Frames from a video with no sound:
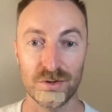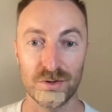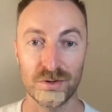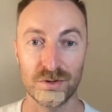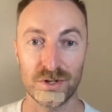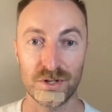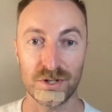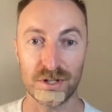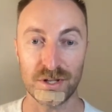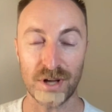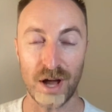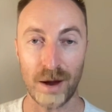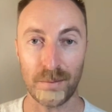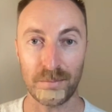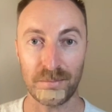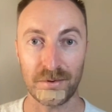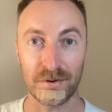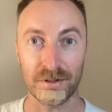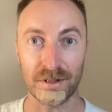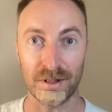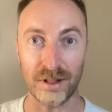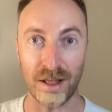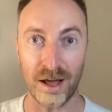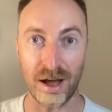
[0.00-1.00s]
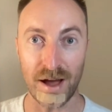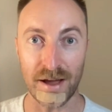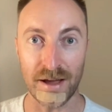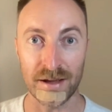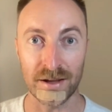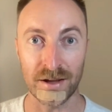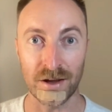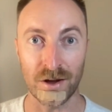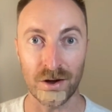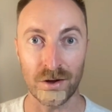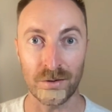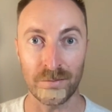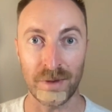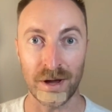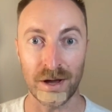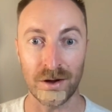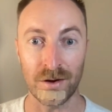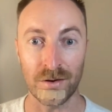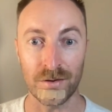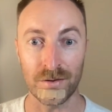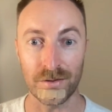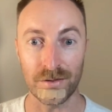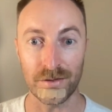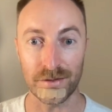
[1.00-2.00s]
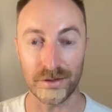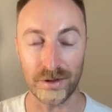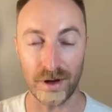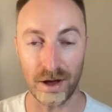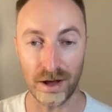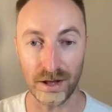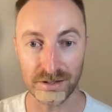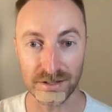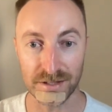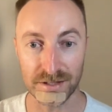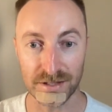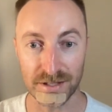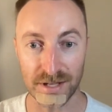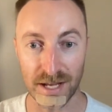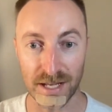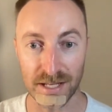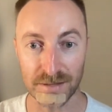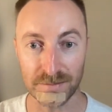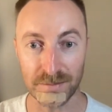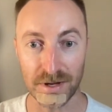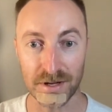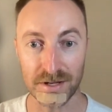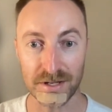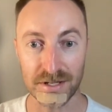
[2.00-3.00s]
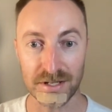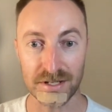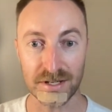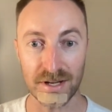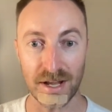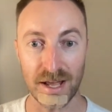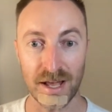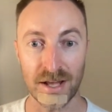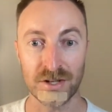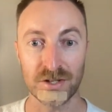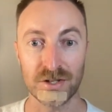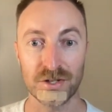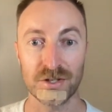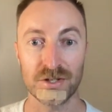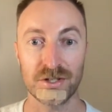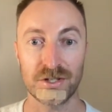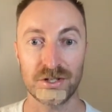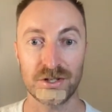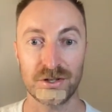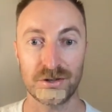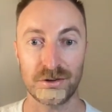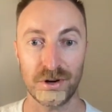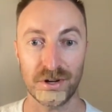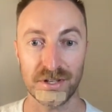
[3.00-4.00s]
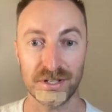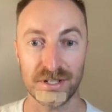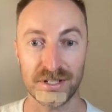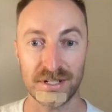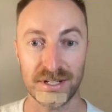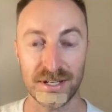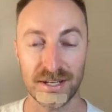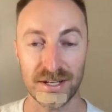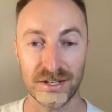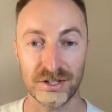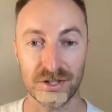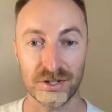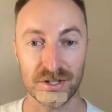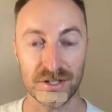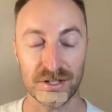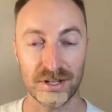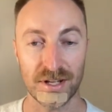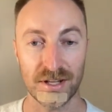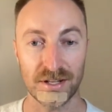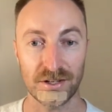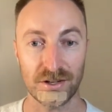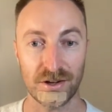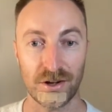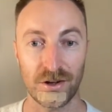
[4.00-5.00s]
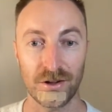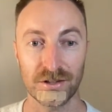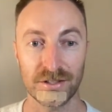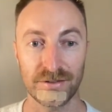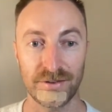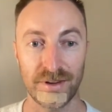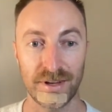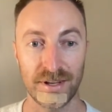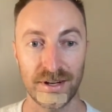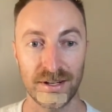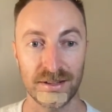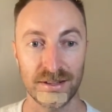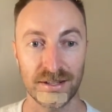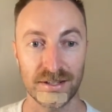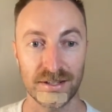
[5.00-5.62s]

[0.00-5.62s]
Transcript: stop relying on my own thoughts as much, and just trusting and just cultivating